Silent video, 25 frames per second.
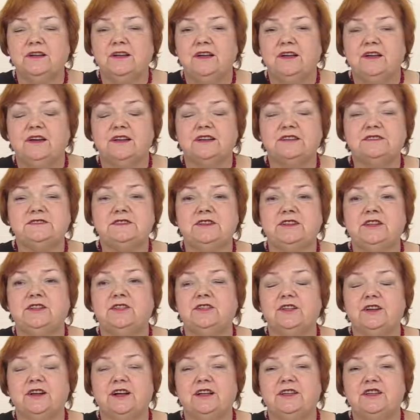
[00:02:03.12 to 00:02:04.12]
then divide
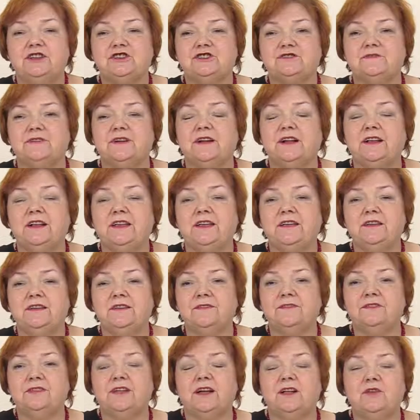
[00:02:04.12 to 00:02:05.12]
these parameters
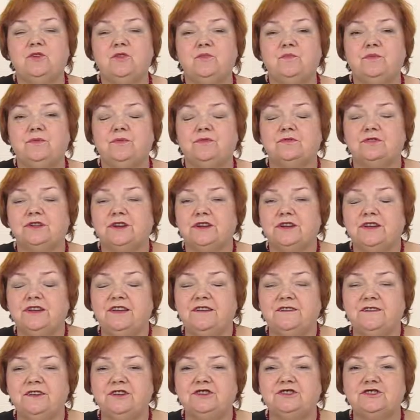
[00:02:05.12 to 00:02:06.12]
into parts according to the
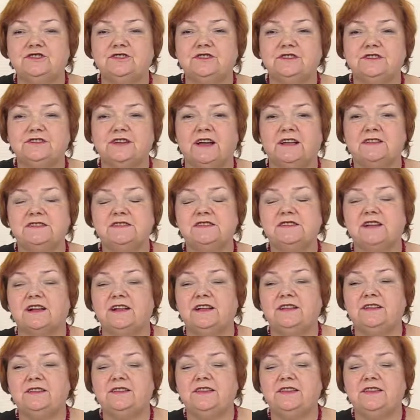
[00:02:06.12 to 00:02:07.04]
number of gores.